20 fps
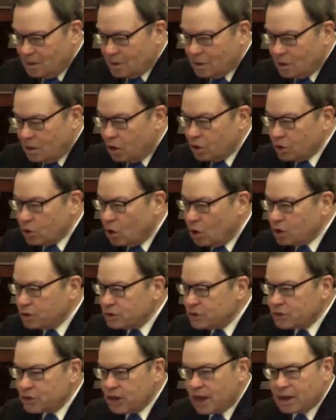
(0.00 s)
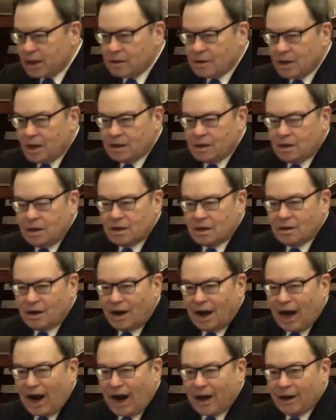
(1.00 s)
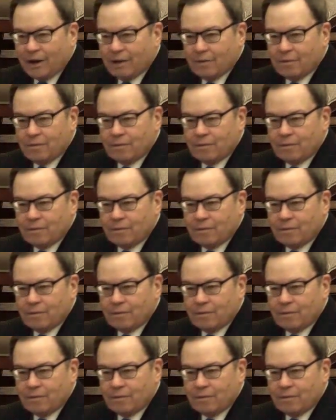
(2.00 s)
Carl Jung said that in life,